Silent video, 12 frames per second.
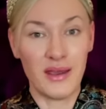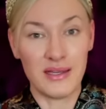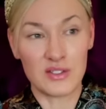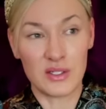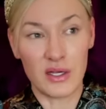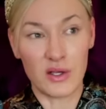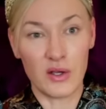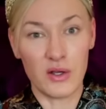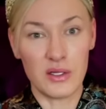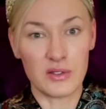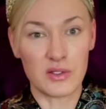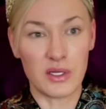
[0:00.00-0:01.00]
Isn't it
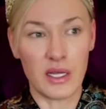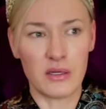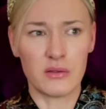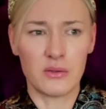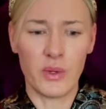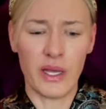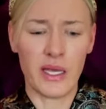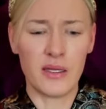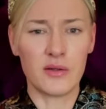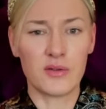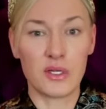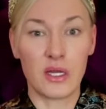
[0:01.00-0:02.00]
good? Isn't it
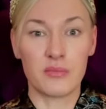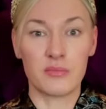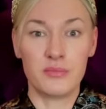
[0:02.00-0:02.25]
weird? Isn't it?